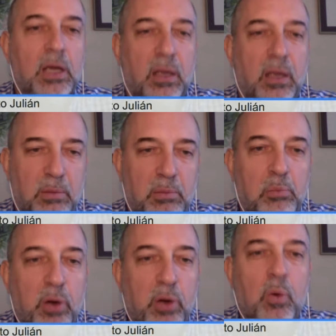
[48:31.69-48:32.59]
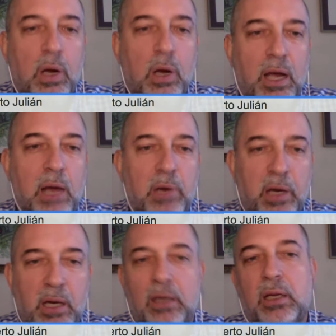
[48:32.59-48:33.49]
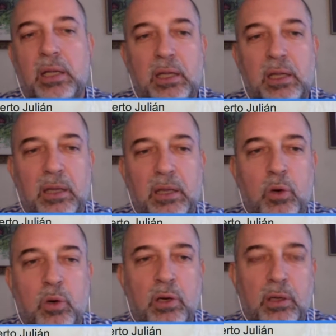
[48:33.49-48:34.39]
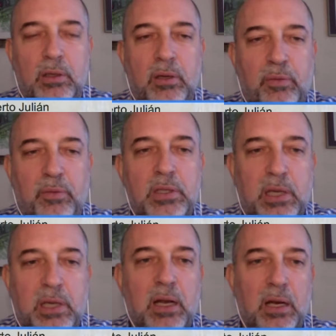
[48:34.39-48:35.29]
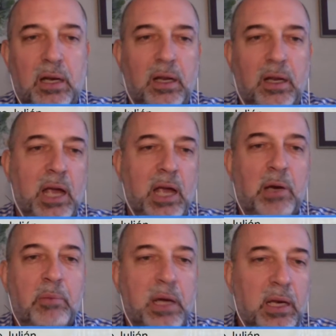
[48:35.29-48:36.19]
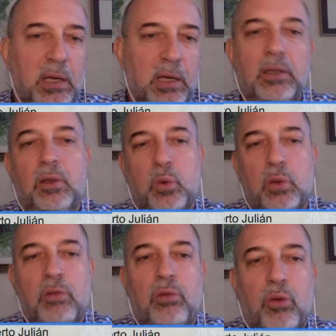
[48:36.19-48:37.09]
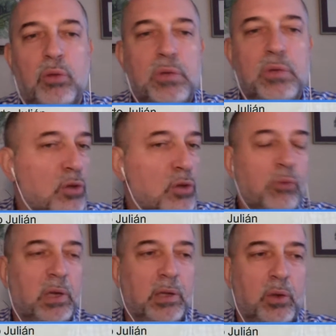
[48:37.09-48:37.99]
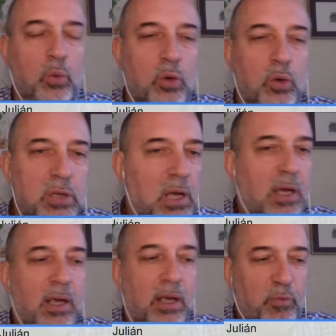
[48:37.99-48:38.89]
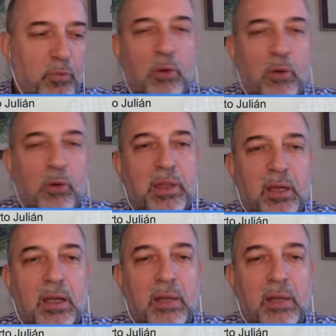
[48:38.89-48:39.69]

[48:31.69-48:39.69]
more than one camera, and there were physical cameraman doing zooms and so on. But it was from the